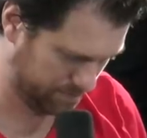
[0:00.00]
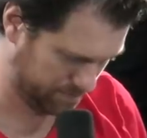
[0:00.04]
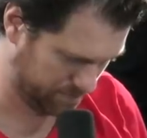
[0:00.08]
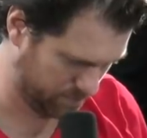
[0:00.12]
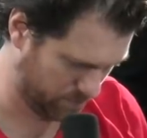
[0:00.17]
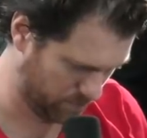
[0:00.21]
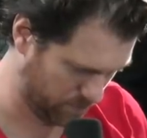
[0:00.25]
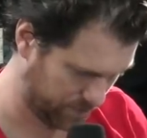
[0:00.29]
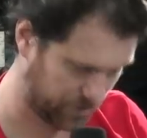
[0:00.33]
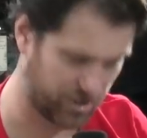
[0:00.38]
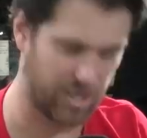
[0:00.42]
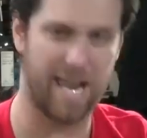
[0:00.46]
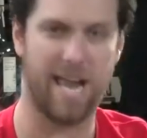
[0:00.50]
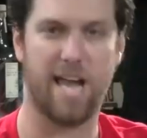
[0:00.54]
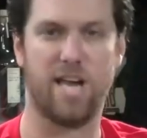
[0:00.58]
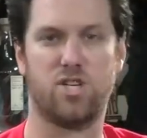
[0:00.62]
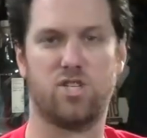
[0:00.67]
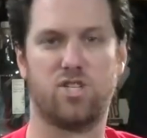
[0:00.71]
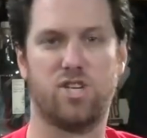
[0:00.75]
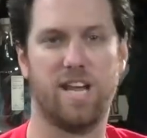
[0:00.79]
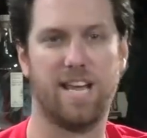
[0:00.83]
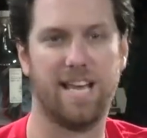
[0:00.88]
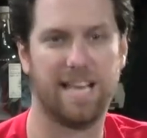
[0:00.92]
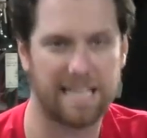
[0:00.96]
with the
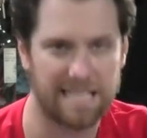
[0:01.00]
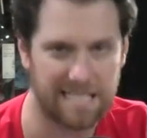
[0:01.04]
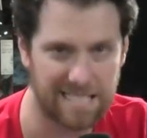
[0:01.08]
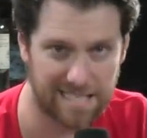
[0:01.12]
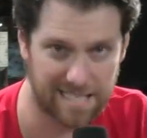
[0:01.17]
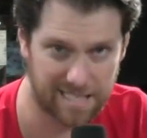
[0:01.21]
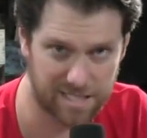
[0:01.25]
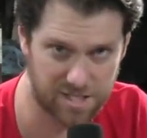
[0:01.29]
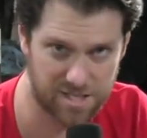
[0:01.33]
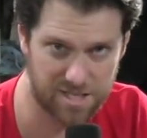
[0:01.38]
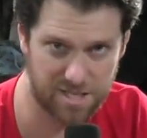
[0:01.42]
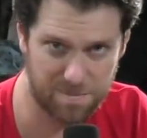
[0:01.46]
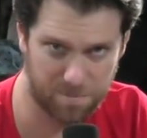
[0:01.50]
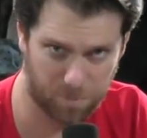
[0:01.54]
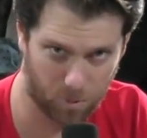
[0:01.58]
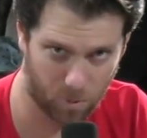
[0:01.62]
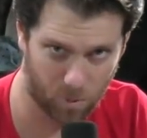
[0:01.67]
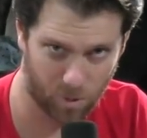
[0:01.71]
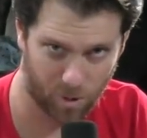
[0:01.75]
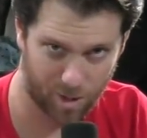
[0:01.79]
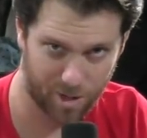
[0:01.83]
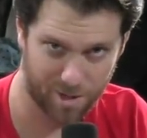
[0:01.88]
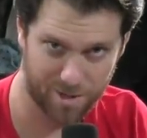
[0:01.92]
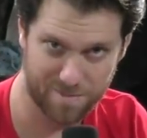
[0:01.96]
hashtag Disney
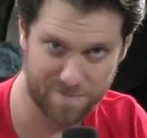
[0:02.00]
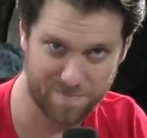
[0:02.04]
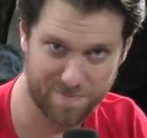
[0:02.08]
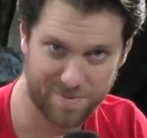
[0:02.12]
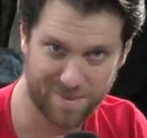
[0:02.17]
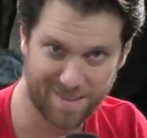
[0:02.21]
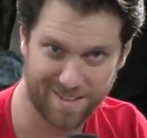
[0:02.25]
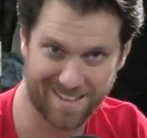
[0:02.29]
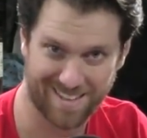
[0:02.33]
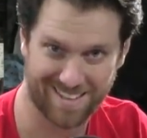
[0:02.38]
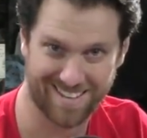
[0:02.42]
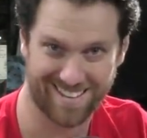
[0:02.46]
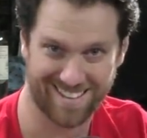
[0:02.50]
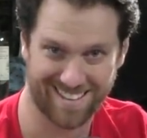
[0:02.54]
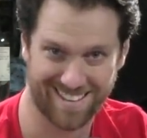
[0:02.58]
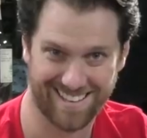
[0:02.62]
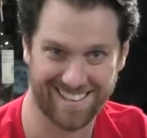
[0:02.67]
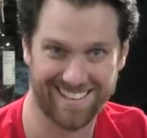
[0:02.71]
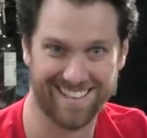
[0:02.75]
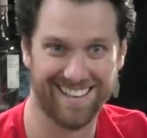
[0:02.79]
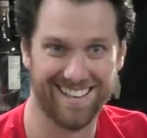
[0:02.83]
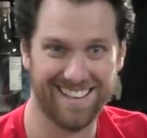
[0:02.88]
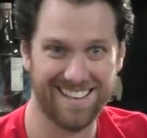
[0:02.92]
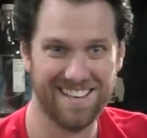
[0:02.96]
porn. So
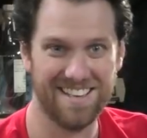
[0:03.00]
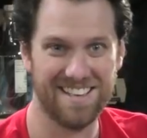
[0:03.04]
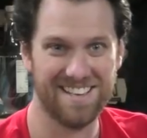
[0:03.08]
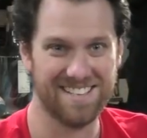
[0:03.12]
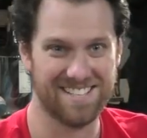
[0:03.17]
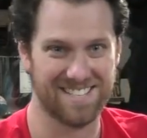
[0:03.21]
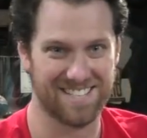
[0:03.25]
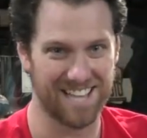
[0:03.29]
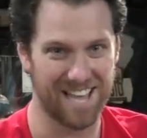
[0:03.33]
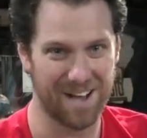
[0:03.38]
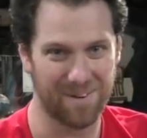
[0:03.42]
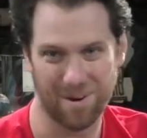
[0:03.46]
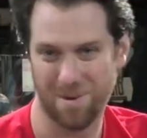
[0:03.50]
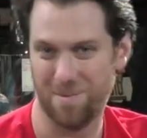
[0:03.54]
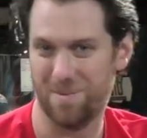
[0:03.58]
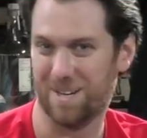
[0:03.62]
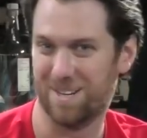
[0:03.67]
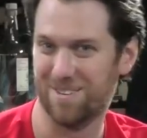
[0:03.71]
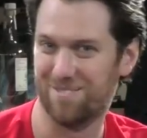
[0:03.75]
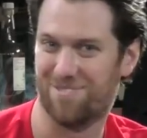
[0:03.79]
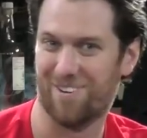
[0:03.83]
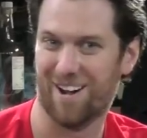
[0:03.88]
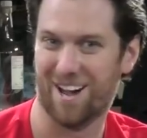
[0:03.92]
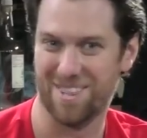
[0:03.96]
that way we
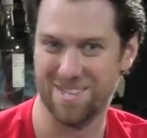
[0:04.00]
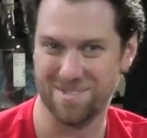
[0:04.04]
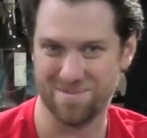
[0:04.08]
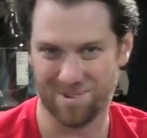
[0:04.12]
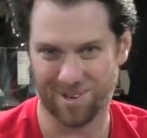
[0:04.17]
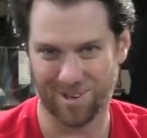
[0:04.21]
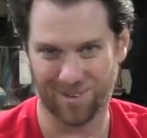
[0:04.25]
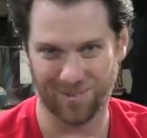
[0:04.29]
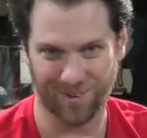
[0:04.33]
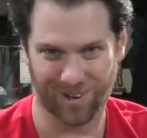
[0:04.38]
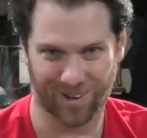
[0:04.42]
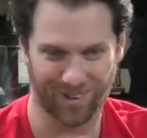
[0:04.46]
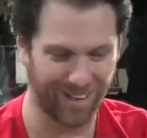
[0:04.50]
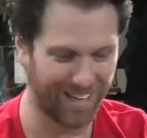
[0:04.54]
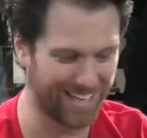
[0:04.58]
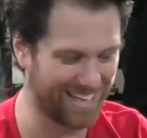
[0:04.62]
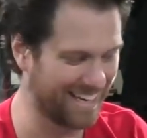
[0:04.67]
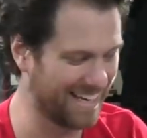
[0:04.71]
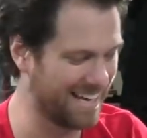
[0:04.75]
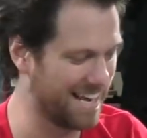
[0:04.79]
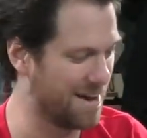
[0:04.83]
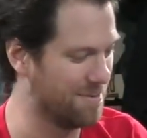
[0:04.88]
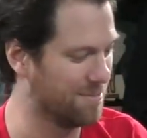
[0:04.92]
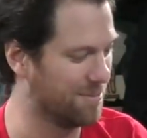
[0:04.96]
can find them all. We'll click
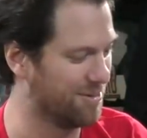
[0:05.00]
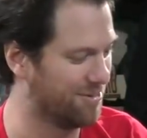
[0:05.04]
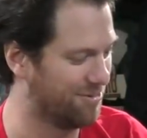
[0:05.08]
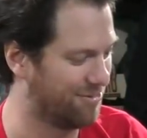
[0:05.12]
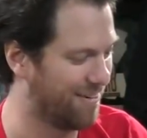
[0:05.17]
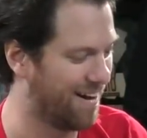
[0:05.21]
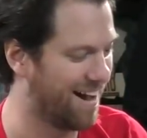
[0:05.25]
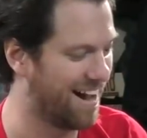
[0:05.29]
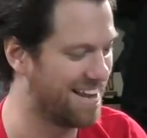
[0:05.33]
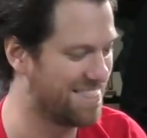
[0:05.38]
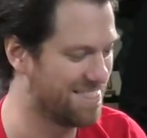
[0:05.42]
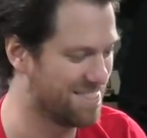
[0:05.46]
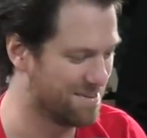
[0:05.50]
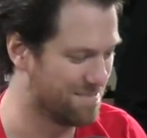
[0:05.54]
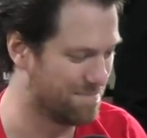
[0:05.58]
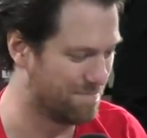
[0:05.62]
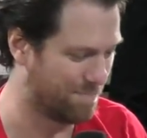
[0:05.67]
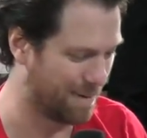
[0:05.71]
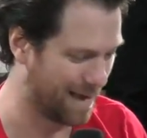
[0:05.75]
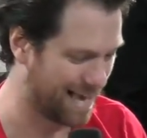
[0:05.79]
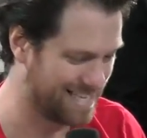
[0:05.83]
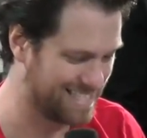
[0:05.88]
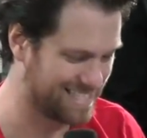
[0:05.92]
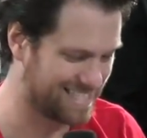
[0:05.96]
it and we'll find the
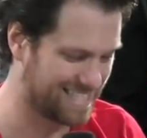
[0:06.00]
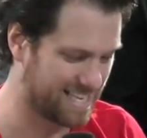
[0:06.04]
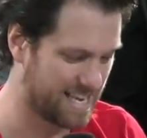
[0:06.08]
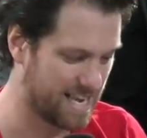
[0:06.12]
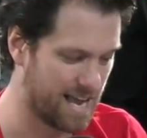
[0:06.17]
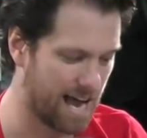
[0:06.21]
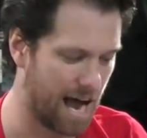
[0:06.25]
best.